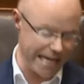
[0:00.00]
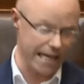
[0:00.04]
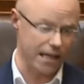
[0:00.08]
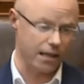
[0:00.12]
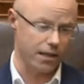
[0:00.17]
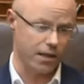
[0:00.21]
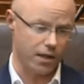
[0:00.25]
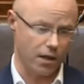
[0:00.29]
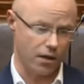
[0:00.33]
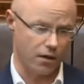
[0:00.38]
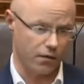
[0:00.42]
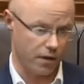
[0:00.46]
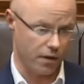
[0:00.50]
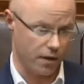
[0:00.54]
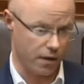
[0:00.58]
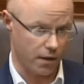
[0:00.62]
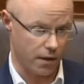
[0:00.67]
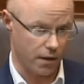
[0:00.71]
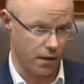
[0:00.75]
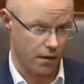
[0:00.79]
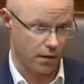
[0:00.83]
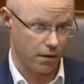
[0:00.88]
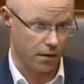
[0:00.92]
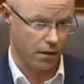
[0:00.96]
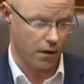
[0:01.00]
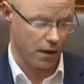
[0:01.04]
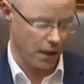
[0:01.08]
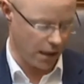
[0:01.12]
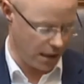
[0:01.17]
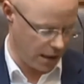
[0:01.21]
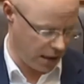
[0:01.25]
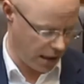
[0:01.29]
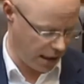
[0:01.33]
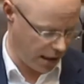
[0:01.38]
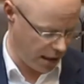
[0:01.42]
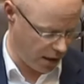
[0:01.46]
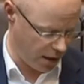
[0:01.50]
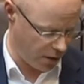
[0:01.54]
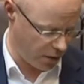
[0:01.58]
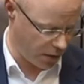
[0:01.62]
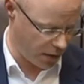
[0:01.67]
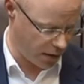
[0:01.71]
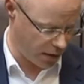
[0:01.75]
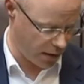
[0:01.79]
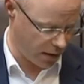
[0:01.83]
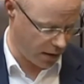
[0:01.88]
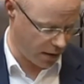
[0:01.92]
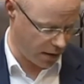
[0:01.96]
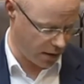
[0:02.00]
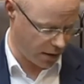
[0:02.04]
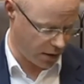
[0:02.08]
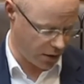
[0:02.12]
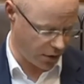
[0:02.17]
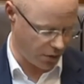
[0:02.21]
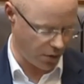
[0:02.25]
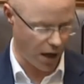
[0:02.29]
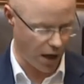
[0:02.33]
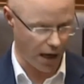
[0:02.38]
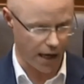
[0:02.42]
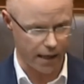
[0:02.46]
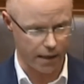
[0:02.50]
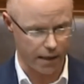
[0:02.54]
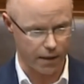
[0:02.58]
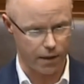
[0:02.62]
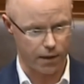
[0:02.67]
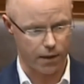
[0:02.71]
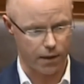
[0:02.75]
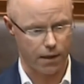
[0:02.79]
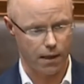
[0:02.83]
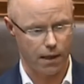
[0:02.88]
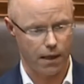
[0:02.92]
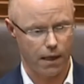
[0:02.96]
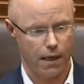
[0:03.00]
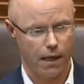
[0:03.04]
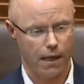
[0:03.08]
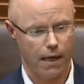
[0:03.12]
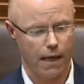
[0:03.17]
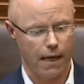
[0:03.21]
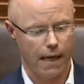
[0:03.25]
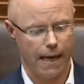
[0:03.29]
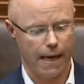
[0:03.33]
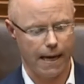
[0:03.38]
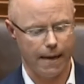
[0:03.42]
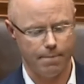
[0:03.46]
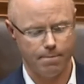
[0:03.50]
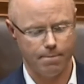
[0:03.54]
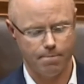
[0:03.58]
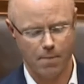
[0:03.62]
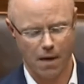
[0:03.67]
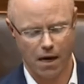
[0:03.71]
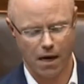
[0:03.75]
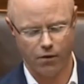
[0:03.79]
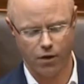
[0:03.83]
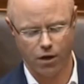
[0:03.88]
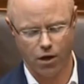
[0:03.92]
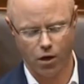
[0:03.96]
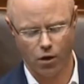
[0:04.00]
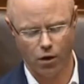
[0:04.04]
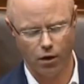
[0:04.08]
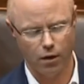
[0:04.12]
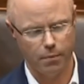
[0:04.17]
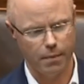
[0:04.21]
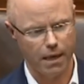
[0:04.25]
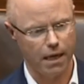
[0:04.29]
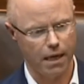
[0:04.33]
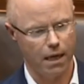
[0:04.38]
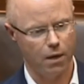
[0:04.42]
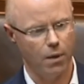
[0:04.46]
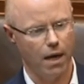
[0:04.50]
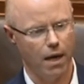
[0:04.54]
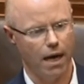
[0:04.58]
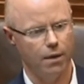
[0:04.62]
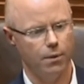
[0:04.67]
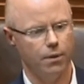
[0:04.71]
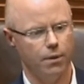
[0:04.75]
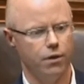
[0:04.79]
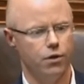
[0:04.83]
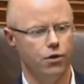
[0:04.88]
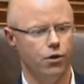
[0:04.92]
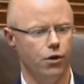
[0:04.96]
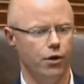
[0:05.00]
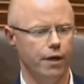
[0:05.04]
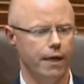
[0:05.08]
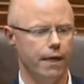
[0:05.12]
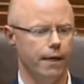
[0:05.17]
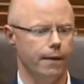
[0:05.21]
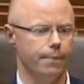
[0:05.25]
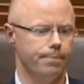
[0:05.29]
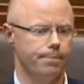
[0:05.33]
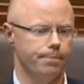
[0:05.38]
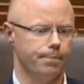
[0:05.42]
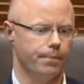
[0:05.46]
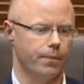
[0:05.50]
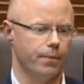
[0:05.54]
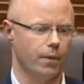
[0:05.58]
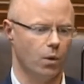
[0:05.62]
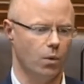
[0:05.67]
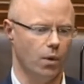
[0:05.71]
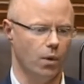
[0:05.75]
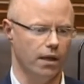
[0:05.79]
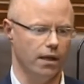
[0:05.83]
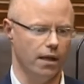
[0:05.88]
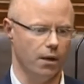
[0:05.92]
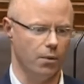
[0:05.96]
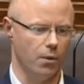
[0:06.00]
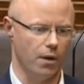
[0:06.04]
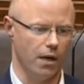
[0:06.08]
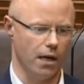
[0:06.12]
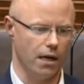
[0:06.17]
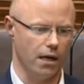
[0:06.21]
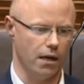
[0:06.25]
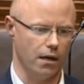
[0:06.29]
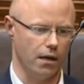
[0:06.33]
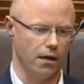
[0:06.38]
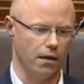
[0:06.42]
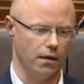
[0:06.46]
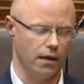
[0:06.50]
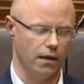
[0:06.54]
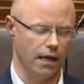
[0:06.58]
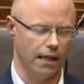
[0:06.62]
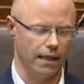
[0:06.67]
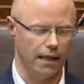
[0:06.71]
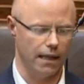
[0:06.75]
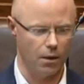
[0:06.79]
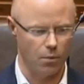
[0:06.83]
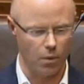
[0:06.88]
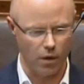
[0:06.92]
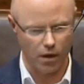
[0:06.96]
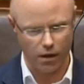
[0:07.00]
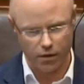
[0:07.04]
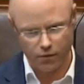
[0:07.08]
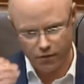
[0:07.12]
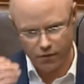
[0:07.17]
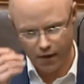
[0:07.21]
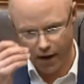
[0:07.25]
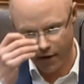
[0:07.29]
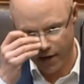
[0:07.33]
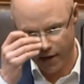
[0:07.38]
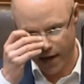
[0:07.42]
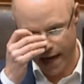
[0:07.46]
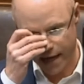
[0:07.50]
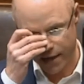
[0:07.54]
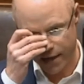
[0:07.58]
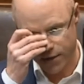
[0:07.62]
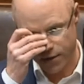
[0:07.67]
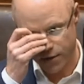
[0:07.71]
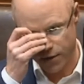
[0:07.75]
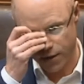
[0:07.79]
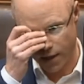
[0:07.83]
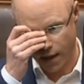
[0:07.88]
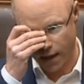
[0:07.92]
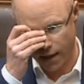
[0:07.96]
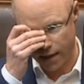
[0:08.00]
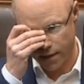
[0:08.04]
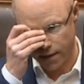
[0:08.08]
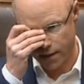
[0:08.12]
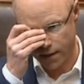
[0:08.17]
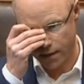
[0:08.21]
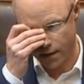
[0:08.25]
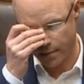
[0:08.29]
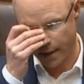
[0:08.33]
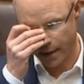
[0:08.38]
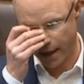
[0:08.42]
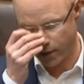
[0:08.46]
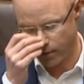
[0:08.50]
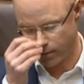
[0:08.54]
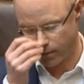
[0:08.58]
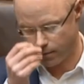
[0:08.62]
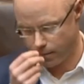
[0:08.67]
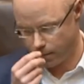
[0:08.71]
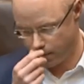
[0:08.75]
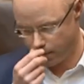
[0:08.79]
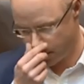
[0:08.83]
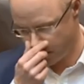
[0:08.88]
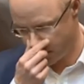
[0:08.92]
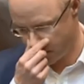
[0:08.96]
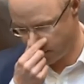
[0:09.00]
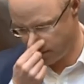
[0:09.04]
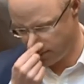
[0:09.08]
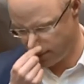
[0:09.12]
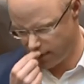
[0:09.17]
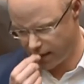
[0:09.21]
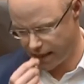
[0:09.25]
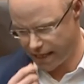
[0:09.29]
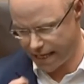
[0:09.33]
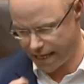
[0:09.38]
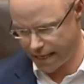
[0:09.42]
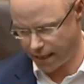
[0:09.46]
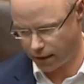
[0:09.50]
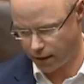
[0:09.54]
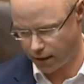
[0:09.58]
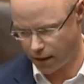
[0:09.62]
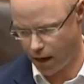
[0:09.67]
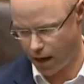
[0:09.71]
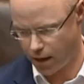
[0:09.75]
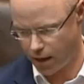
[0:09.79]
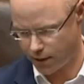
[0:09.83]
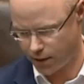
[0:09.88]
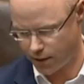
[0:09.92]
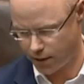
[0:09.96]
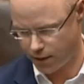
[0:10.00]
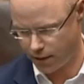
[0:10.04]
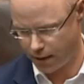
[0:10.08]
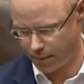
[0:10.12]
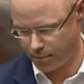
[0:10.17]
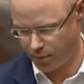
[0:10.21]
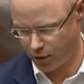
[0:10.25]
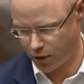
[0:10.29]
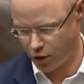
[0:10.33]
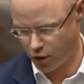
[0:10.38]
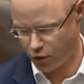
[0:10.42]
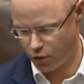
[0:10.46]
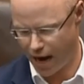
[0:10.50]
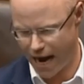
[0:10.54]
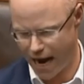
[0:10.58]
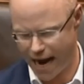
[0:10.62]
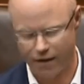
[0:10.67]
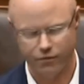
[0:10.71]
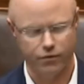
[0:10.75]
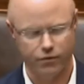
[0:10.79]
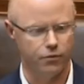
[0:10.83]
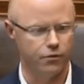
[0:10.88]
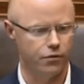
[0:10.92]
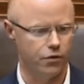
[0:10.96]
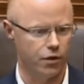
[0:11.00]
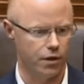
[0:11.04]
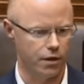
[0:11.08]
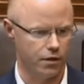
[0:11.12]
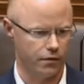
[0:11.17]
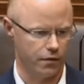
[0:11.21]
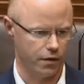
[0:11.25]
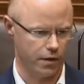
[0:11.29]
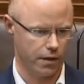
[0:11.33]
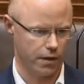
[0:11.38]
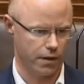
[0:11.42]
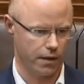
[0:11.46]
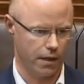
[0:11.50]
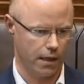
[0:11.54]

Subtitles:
services continues to rise. I recall a meeting we had with the Troika when they were here, and they were very exercised about legal costs. They put a graph in front of us.